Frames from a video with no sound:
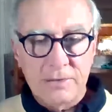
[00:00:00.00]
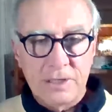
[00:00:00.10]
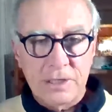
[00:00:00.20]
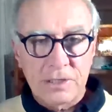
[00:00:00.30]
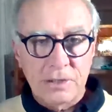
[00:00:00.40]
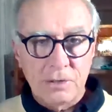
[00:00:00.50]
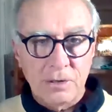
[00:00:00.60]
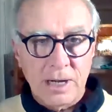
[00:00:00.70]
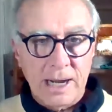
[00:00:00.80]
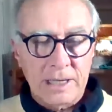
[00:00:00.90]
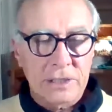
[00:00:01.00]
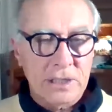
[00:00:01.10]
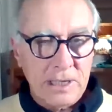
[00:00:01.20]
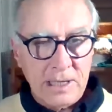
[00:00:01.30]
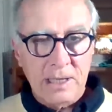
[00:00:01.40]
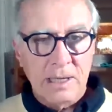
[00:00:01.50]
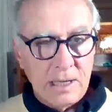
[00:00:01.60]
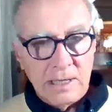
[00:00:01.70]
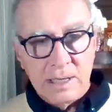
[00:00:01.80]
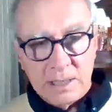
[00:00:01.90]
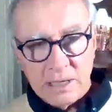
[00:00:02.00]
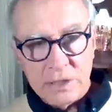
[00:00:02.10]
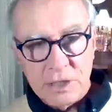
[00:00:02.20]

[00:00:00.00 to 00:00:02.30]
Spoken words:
tradition, who are actually getting